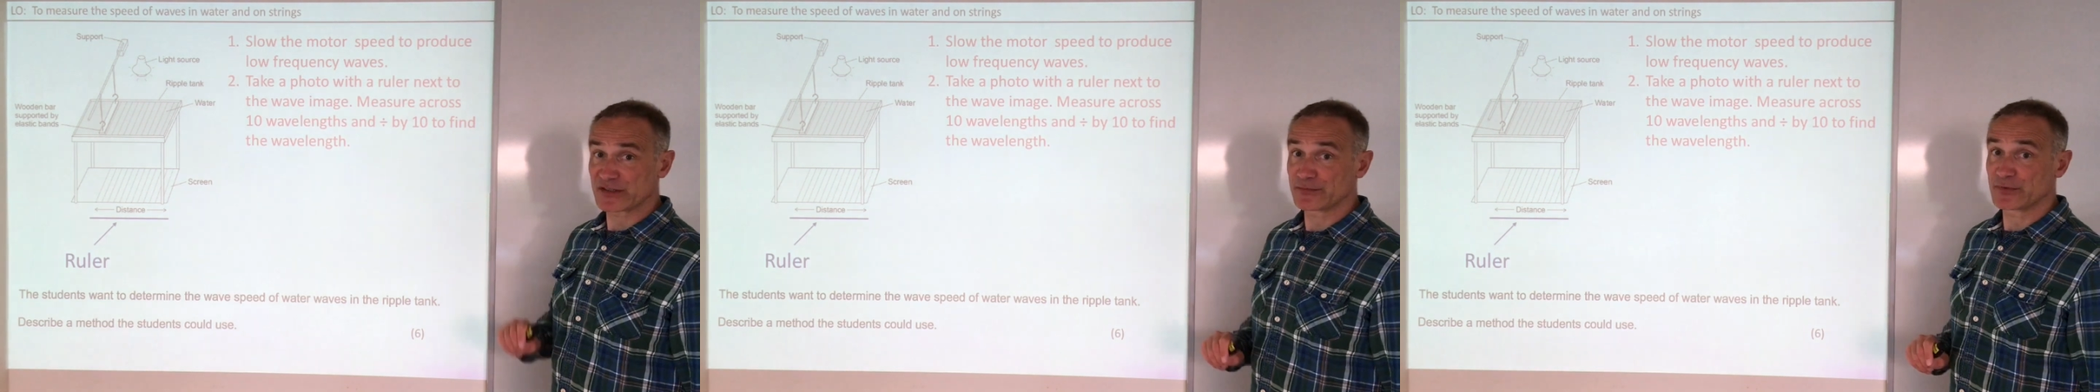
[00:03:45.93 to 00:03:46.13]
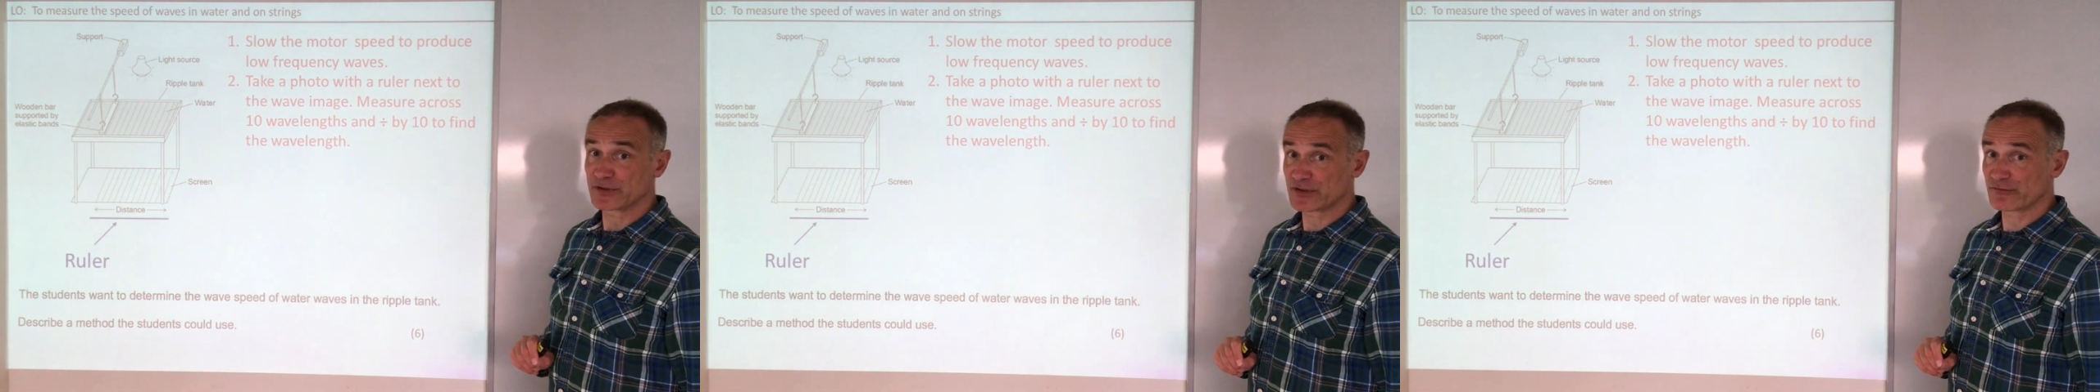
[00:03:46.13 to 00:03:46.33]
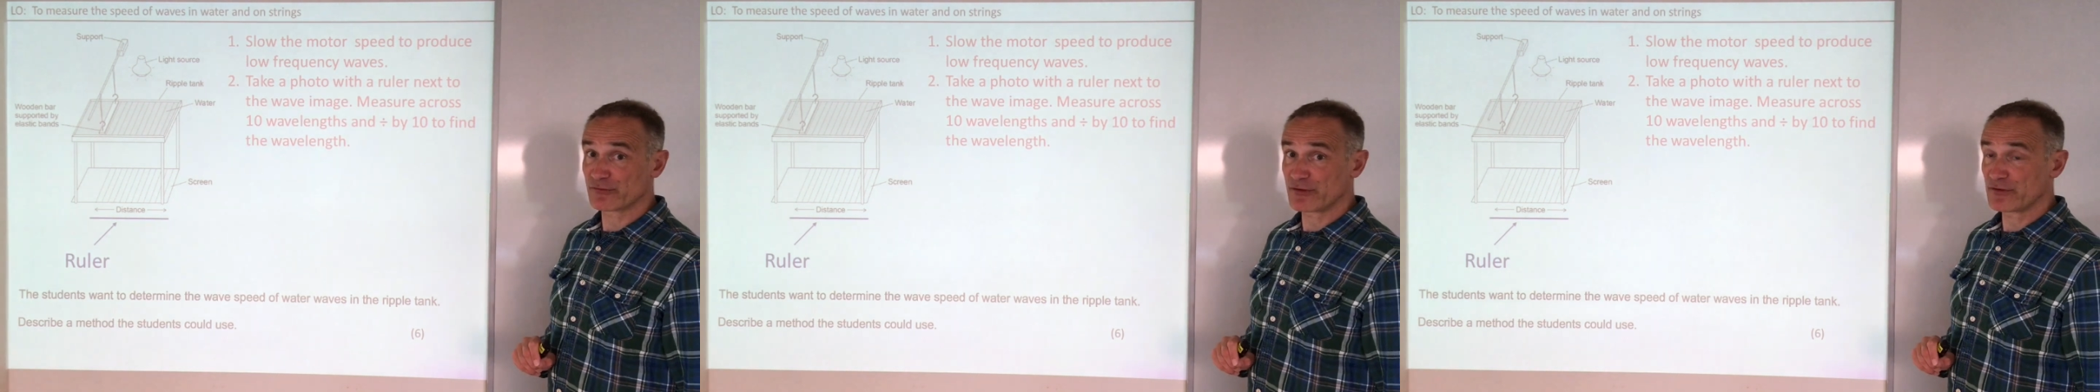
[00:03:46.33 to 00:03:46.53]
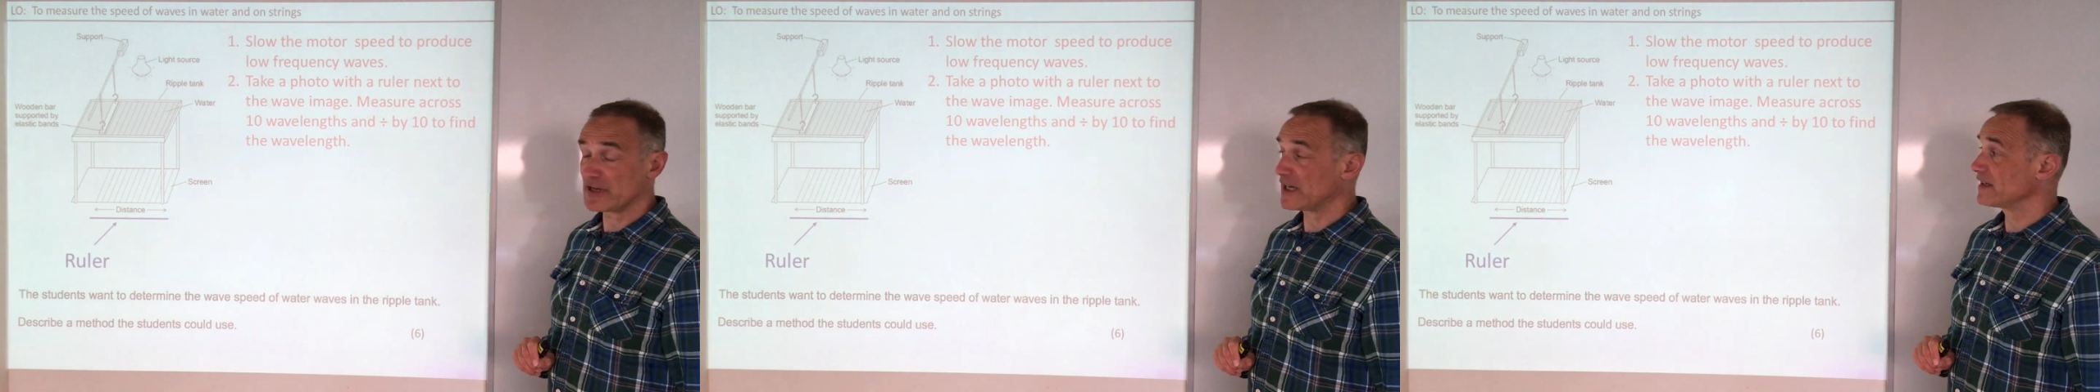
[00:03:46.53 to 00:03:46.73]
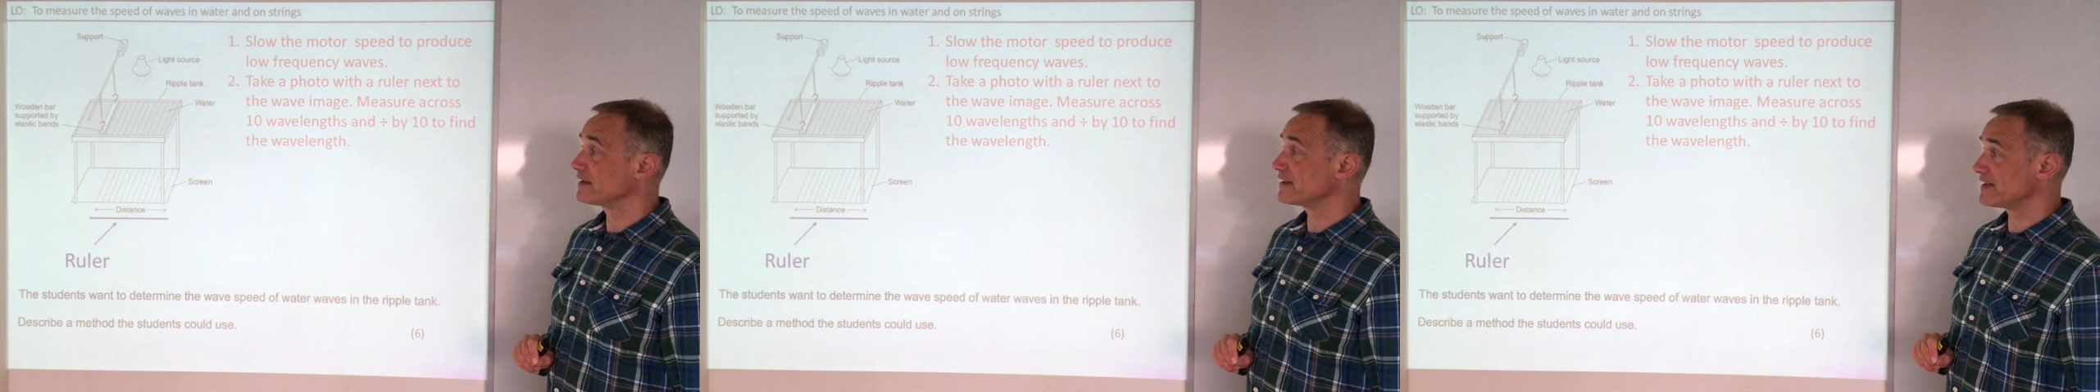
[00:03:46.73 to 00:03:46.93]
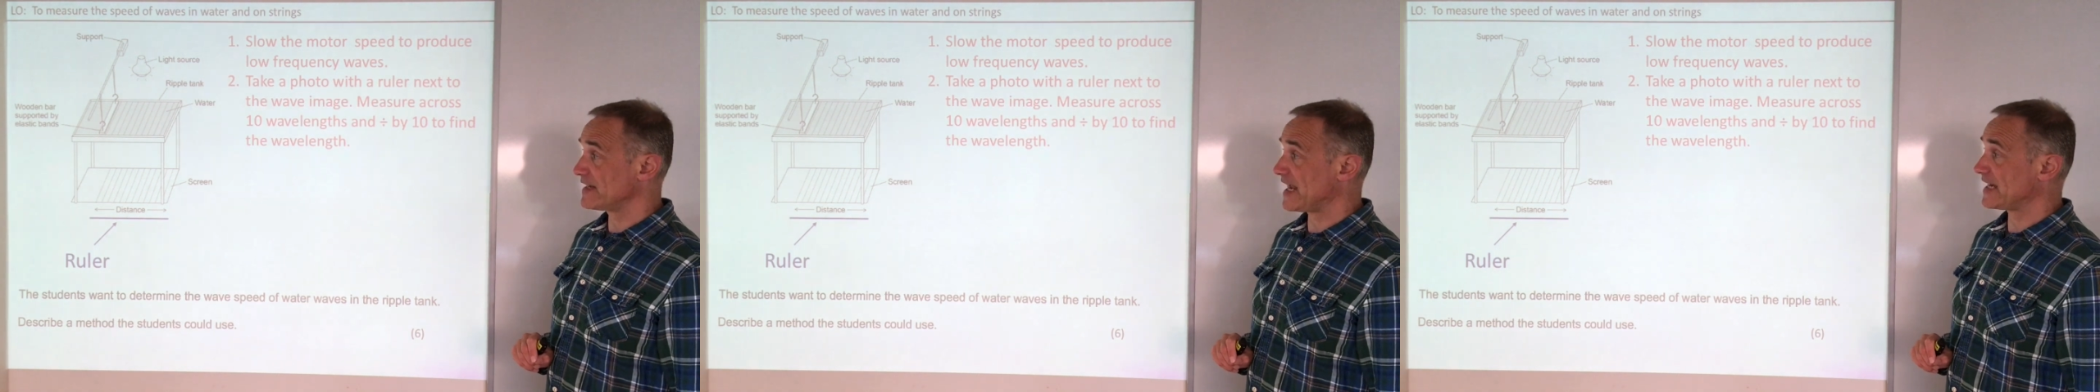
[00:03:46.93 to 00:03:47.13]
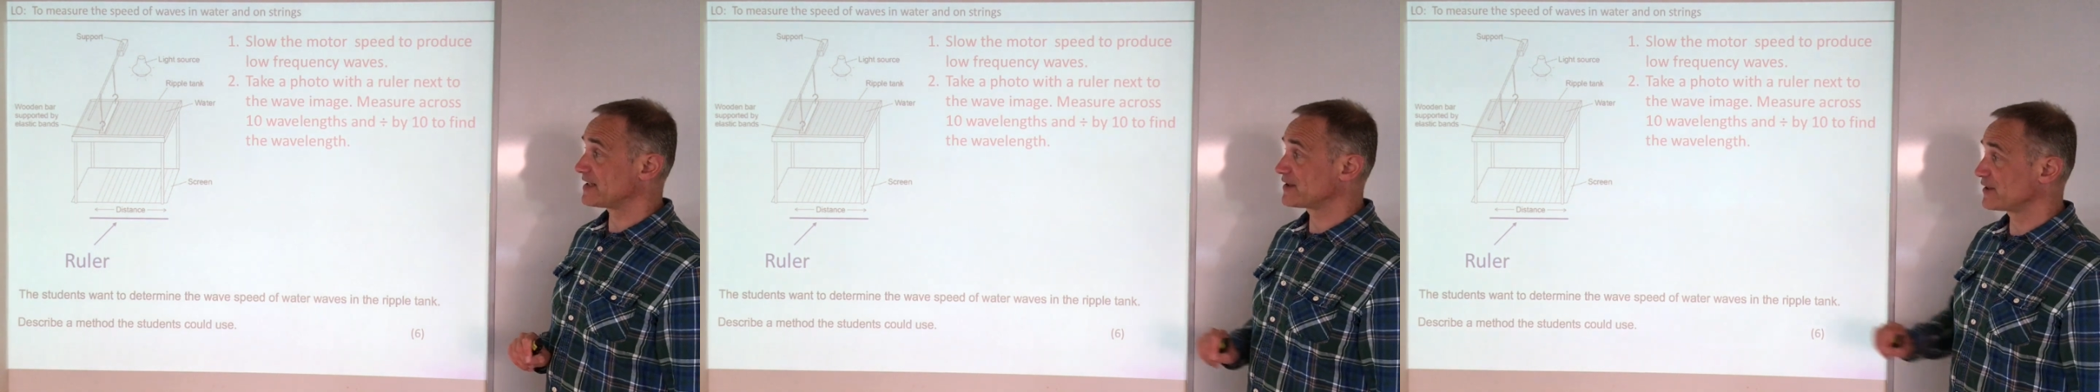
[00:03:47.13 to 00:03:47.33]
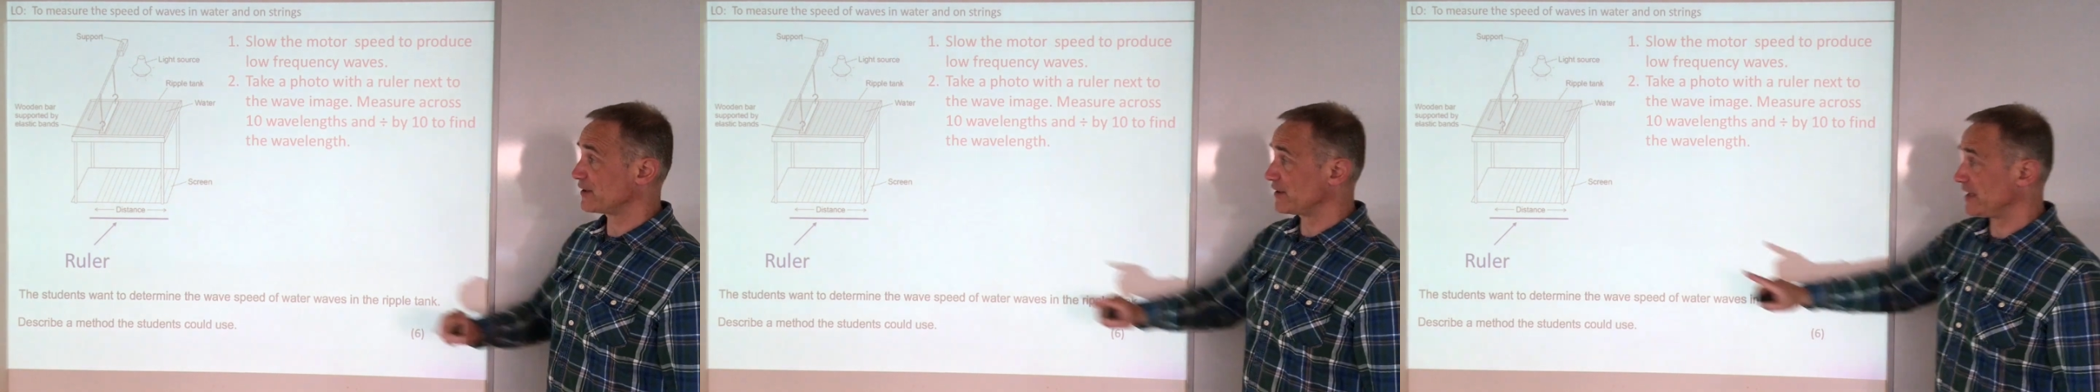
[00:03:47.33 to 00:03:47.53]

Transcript: to put a ruler next to